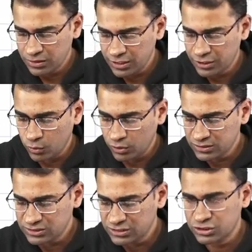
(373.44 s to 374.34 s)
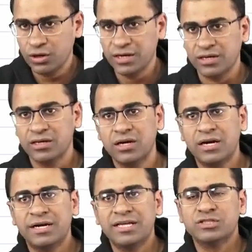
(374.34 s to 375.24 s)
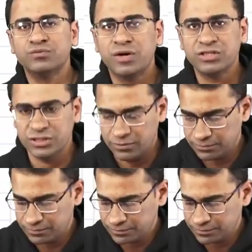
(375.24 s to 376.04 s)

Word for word: It causes systolic dysfunction.